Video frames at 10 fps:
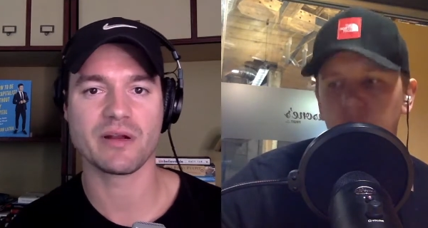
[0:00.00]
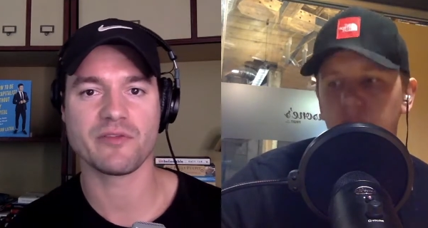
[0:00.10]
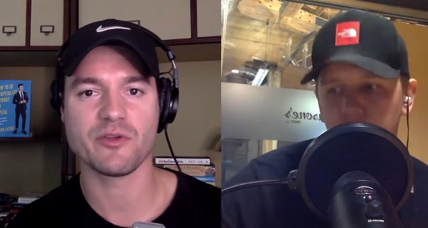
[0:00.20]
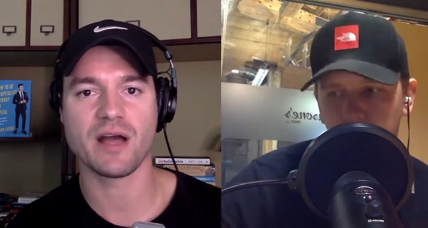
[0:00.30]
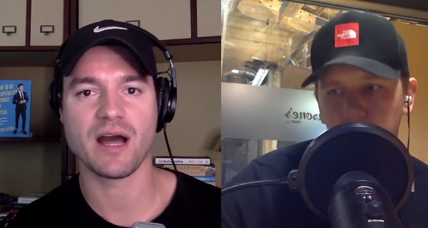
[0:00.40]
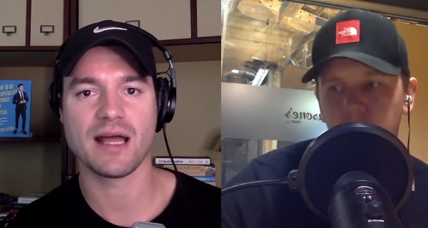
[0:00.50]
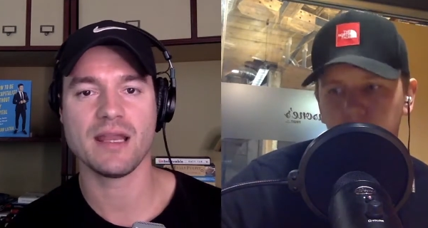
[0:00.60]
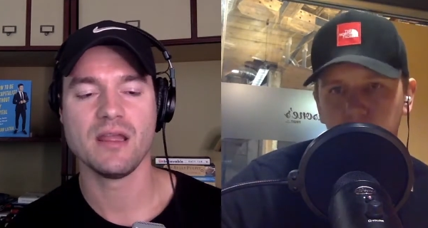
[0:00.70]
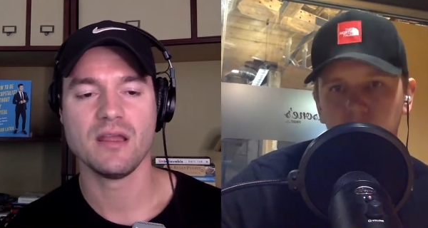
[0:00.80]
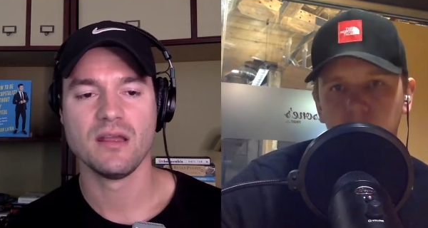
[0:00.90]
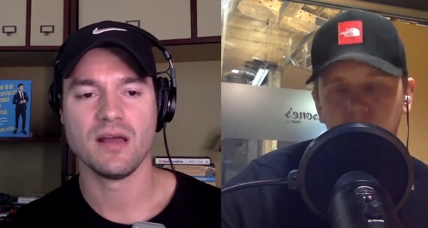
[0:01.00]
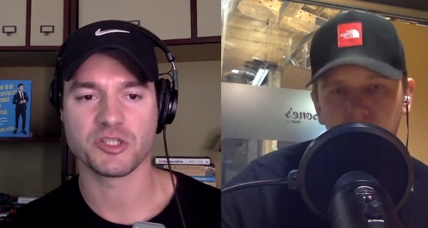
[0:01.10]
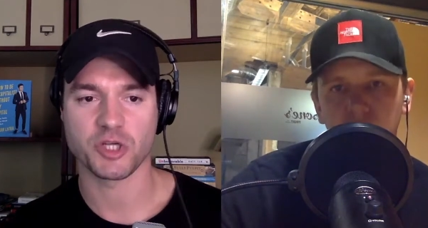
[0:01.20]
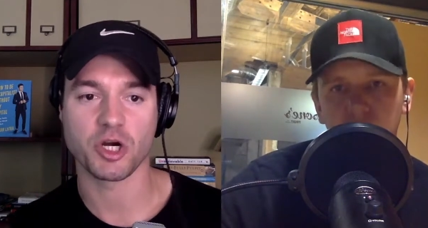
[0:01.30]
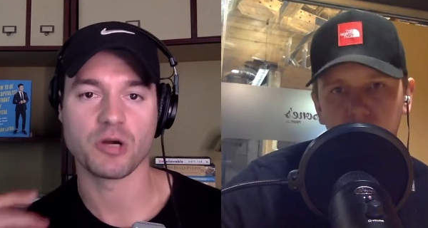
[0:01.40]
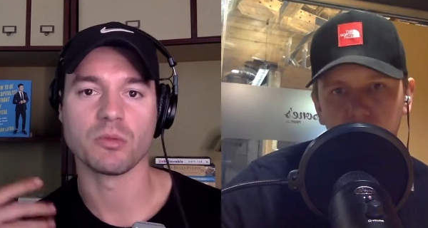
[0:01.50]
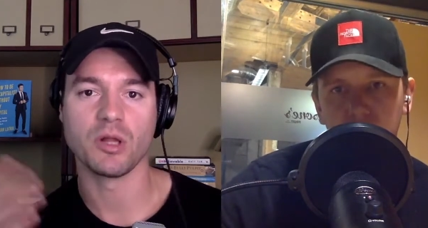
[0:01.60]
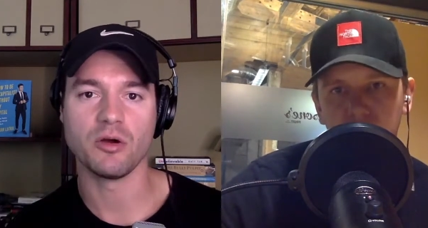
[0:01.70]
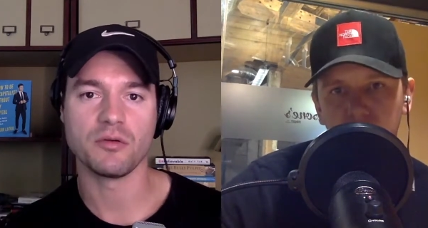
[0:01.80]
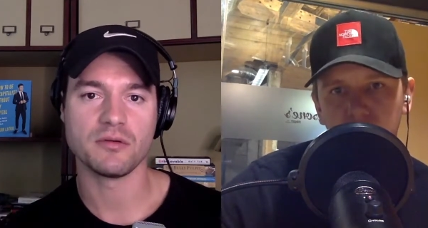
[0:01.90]
Speaker 1: But if you got a term
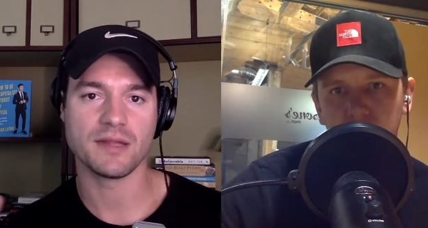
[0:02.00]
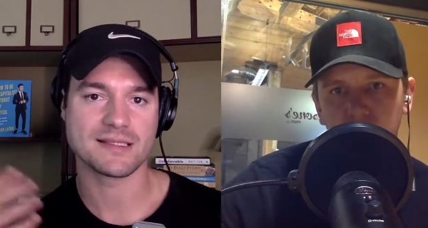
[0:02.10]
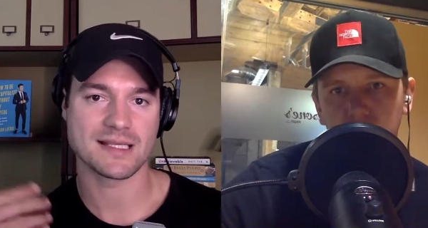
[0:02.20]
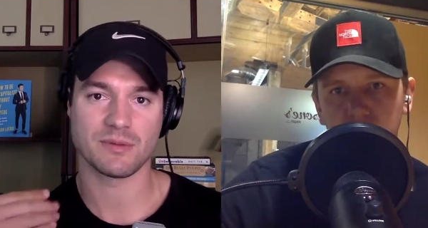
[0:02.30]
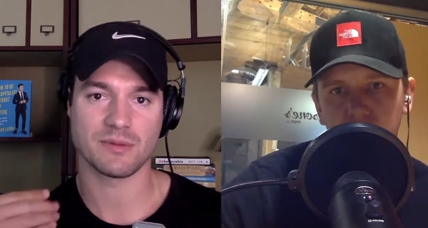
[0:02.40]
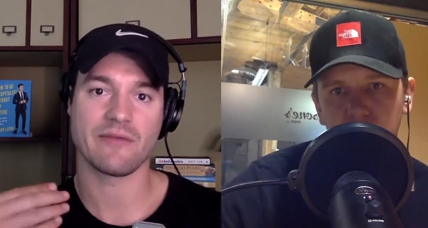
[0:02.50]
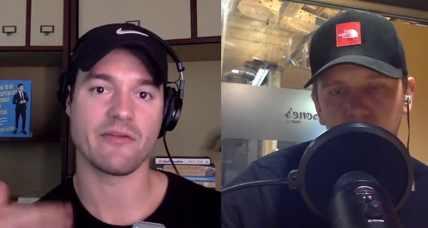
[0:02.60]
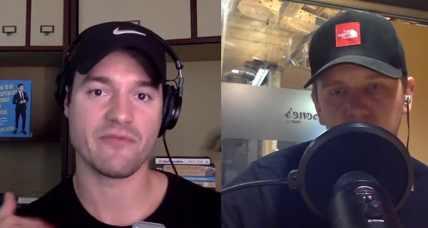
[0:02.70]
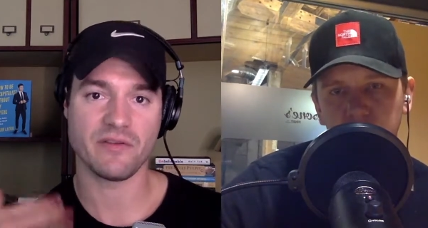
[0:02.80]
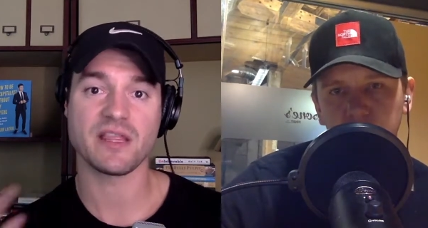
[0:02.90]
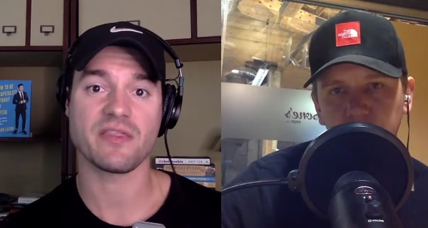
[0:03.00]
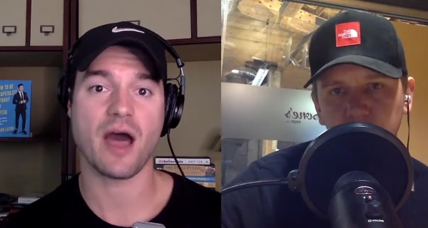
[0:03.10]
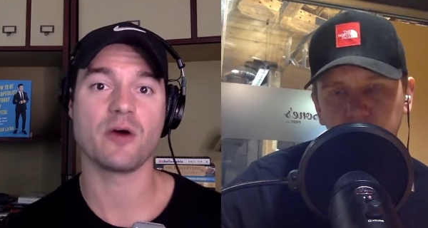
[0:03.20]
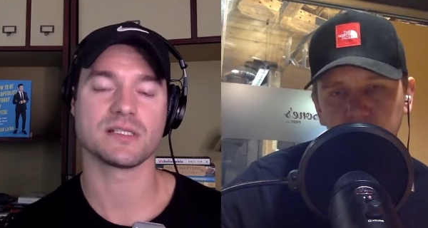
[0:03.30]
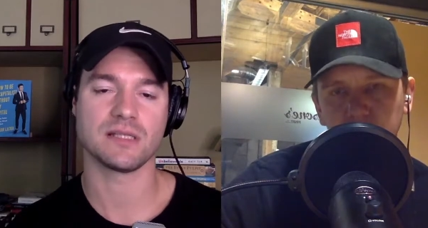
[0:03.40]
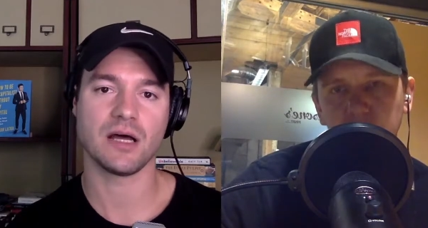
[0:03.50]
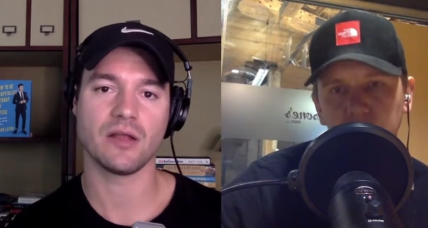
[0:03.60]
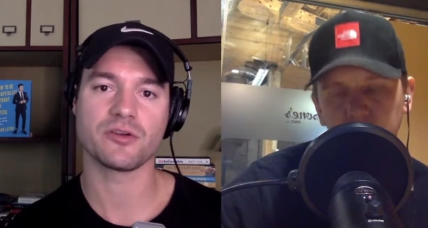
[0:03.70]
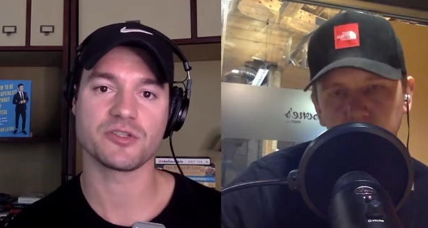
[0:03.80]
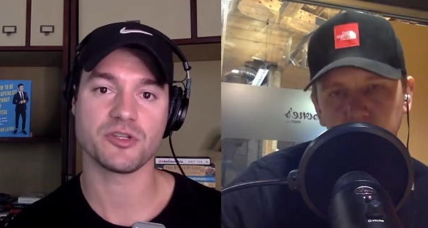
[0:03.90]
loan, let's say someone gave you
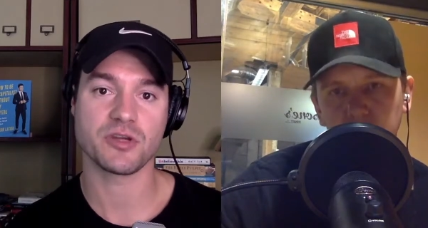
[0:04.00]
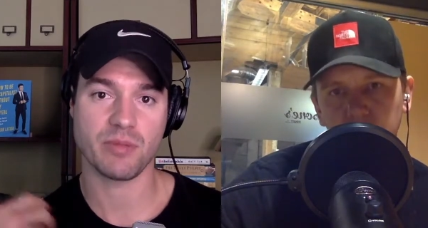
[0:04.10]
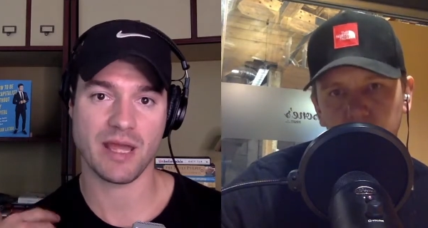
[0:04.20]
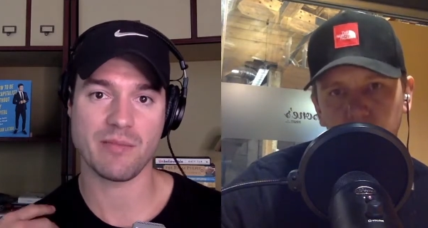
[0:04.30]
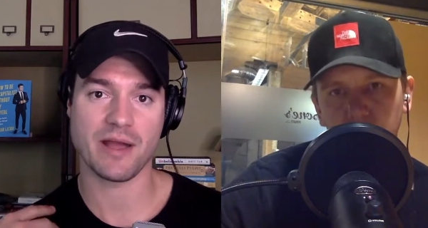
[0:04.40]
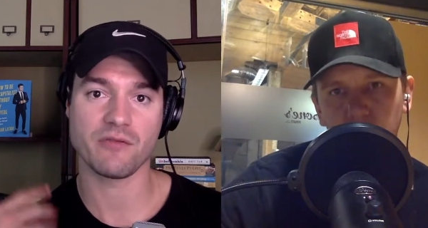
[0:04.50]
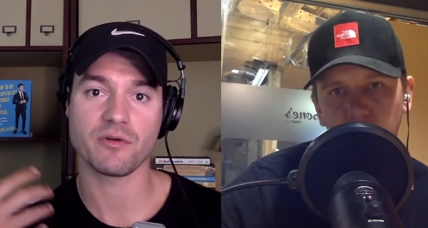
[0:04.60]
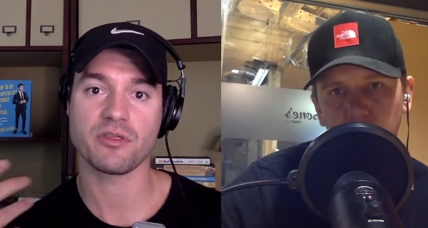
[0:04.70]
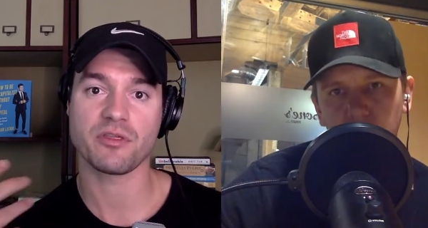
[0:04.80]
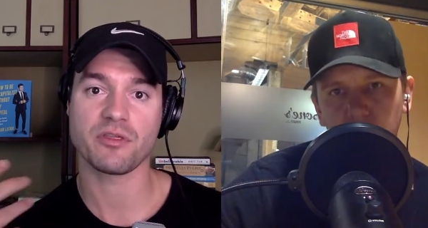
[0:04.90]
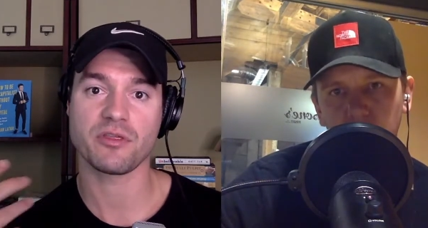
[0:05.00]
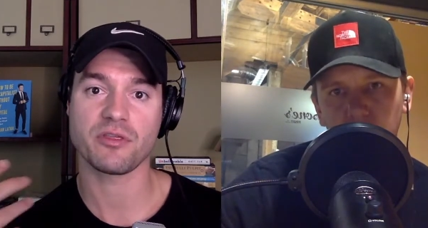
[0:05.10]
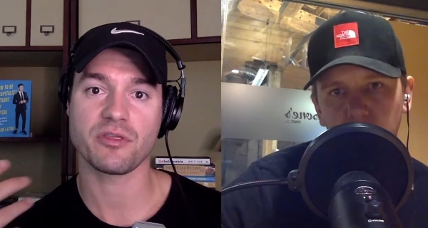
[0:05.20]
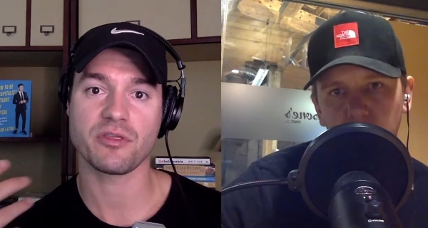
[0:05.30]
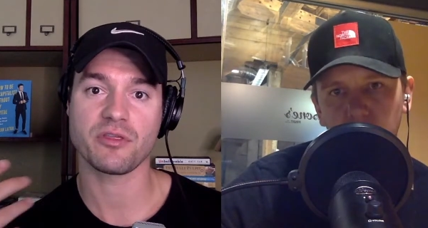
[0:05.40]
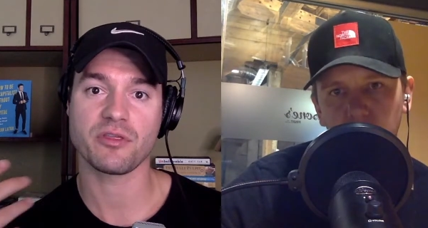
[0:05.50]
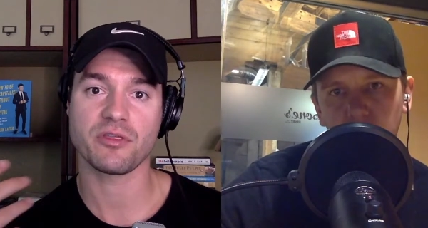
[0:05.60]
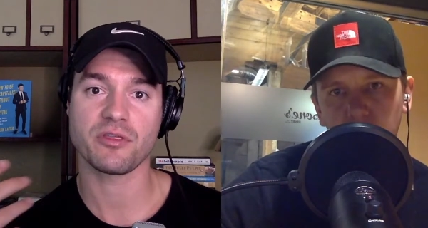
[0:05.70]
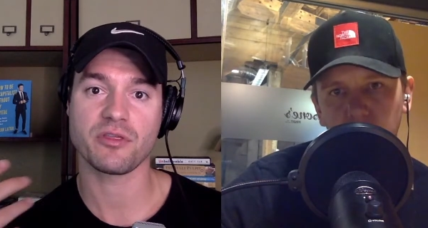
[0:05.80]
$50,000, you could pay it back over 3 years